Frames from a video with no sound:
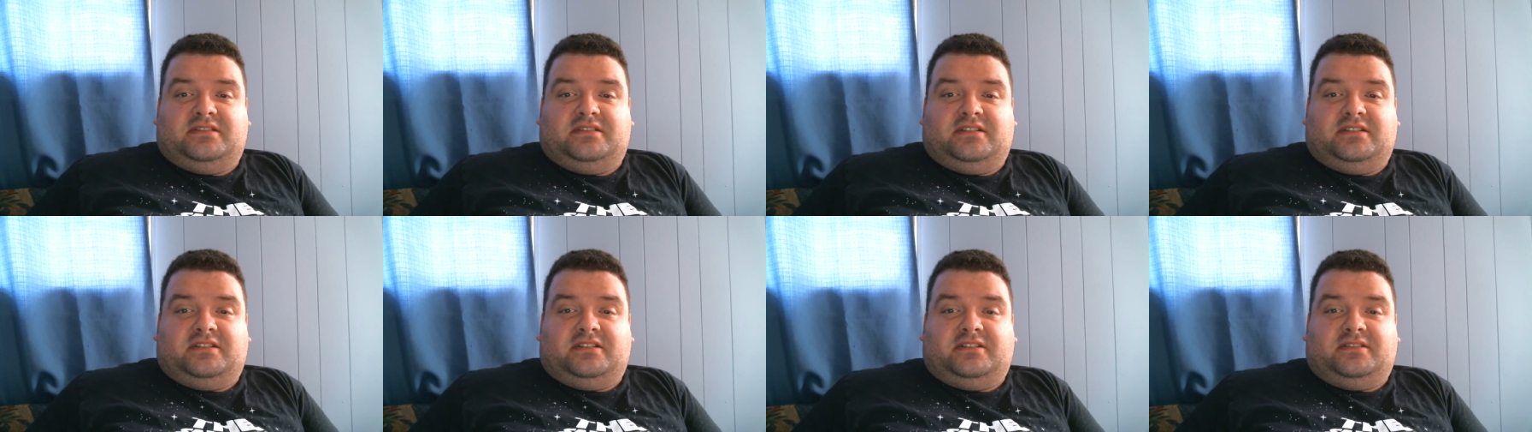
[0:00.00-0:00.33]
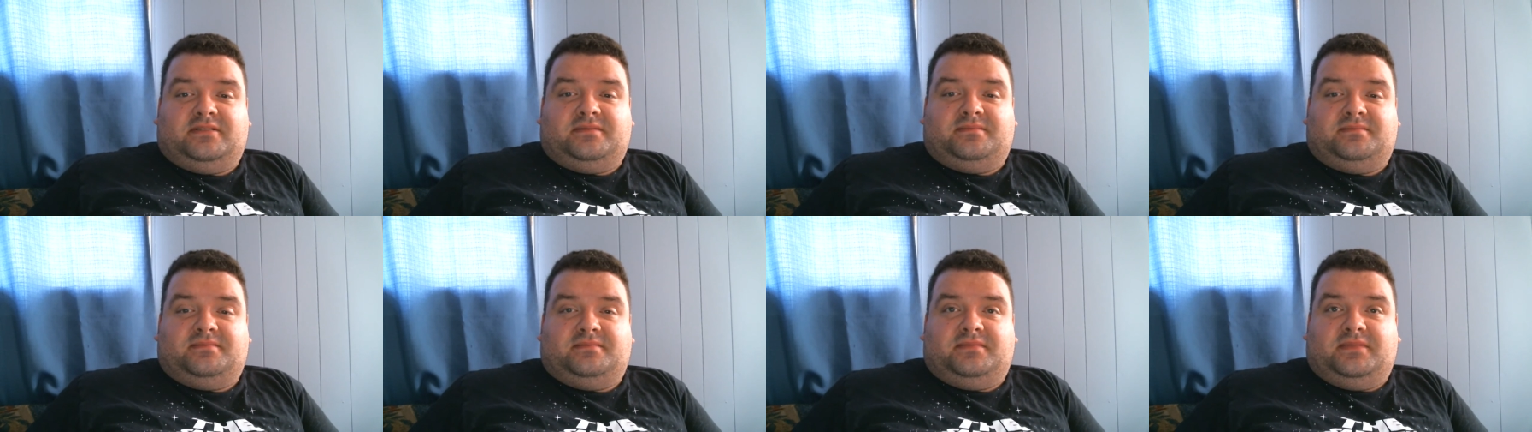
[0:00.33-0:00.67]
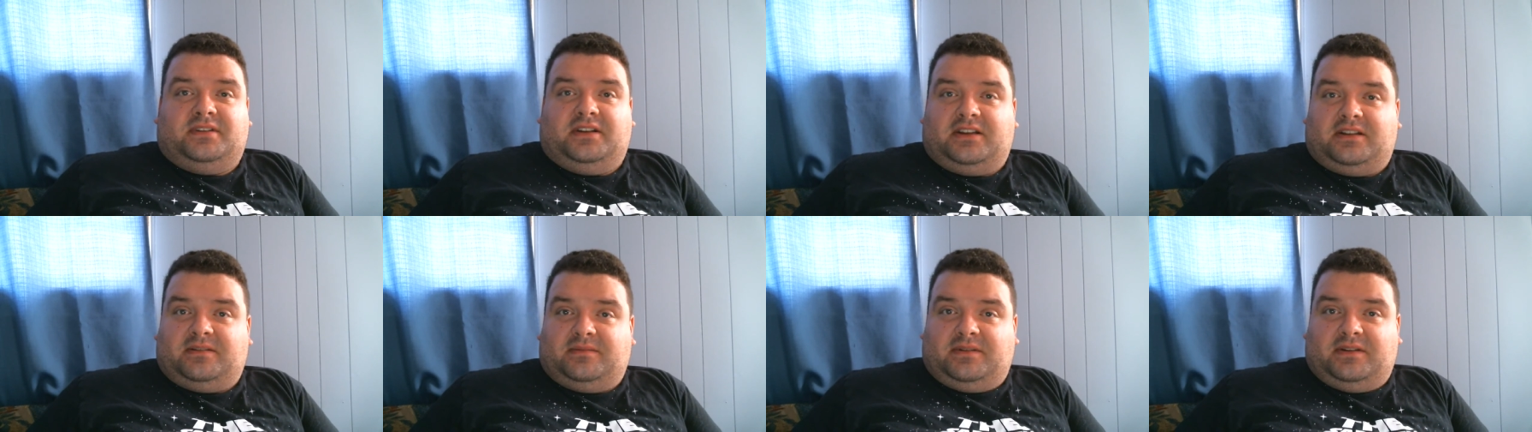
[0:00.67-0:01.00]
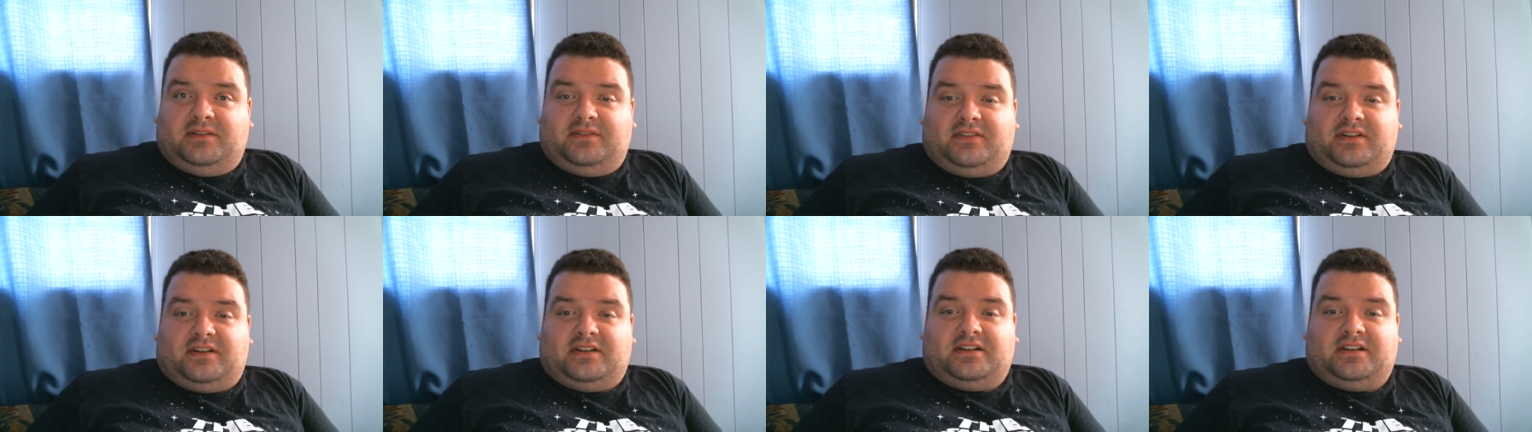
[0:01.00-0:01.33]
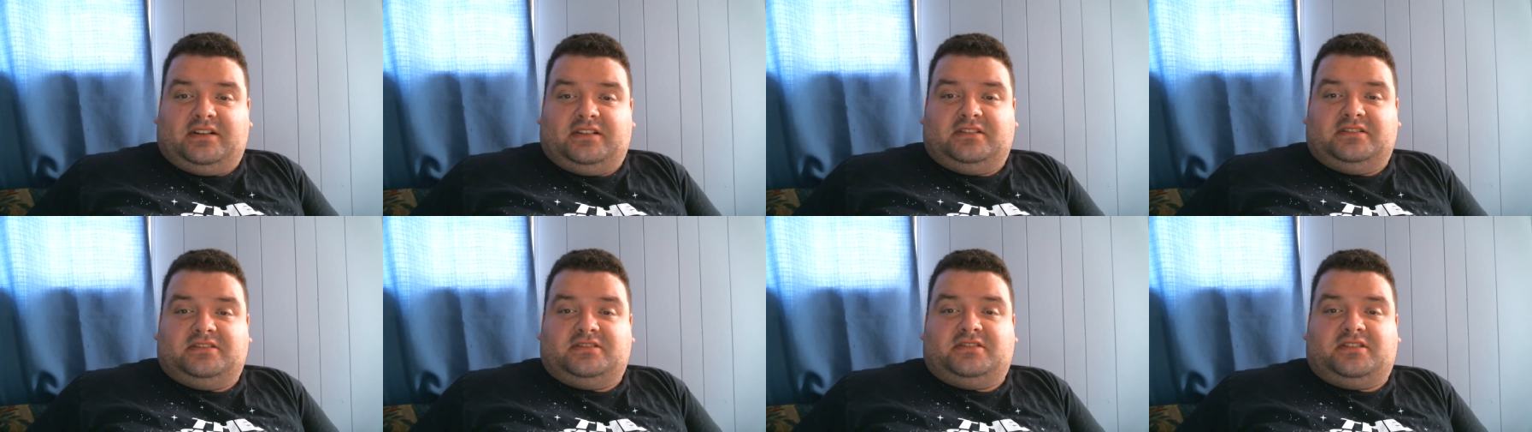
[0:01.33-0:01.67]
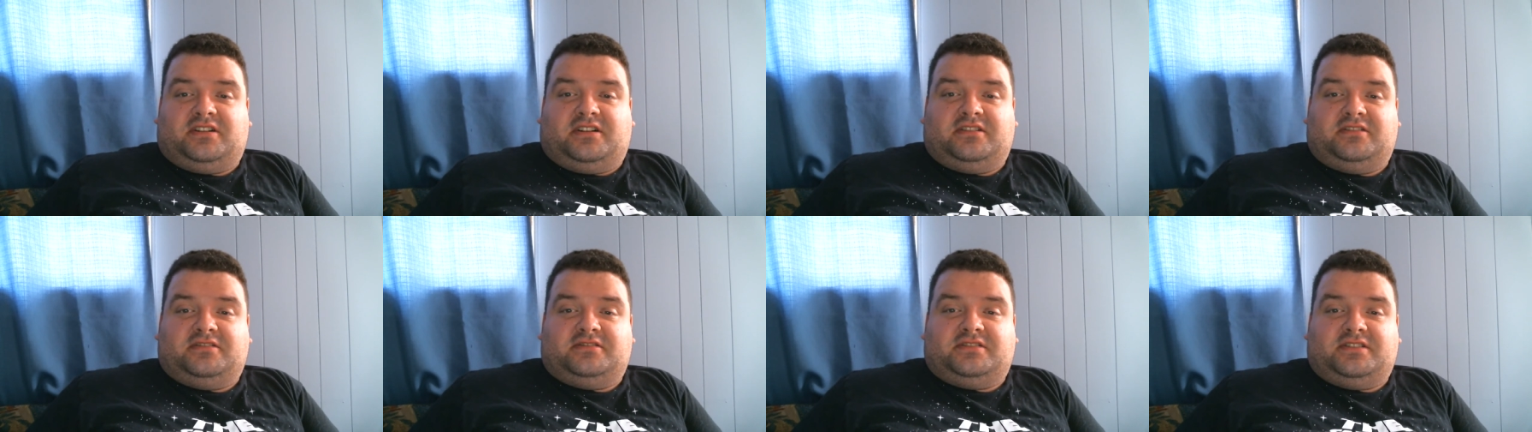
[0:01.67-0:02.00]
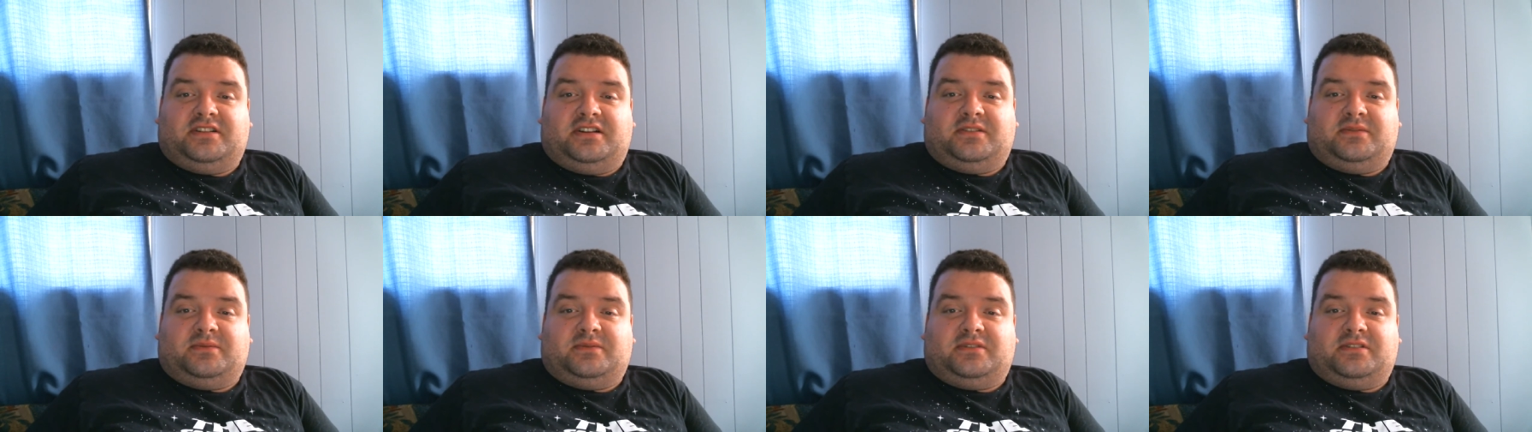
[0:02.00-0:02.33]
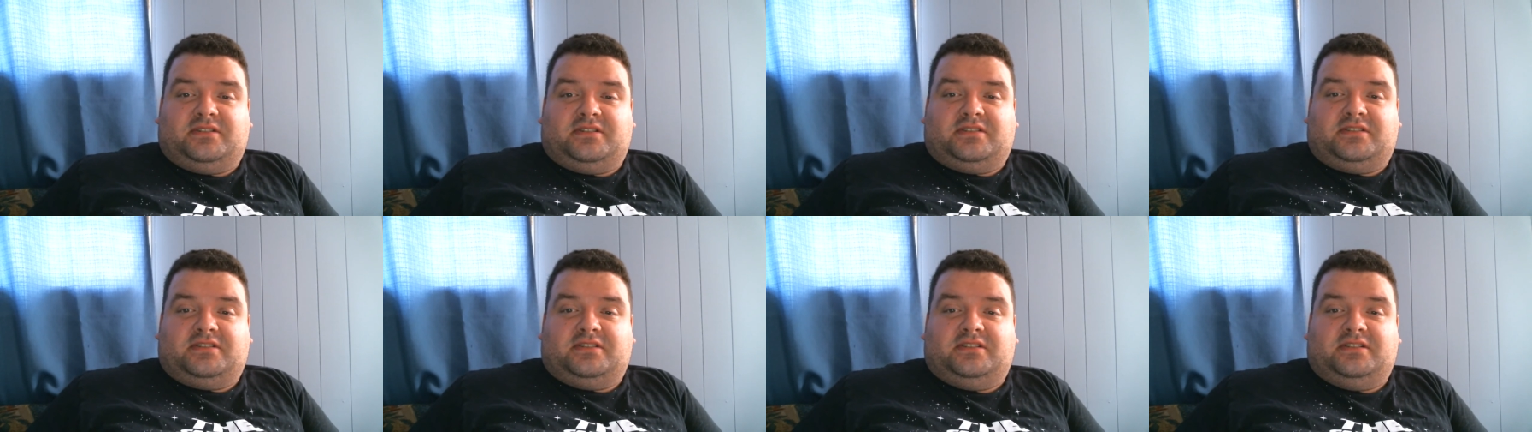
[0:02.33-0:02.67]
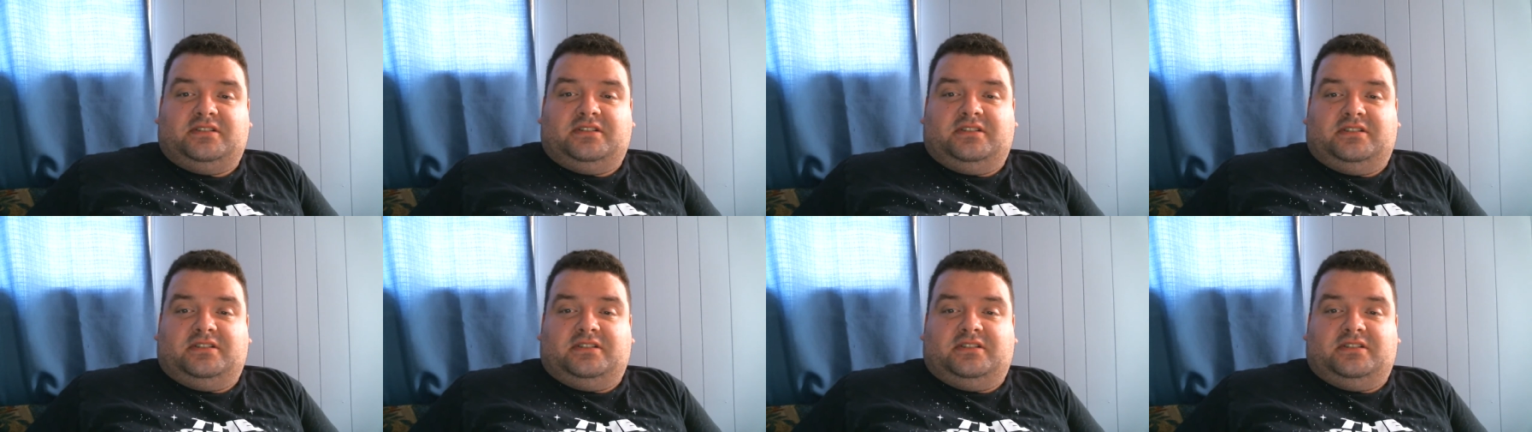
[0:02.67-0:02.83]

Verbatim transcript: Um, it can be found on the Starz Network.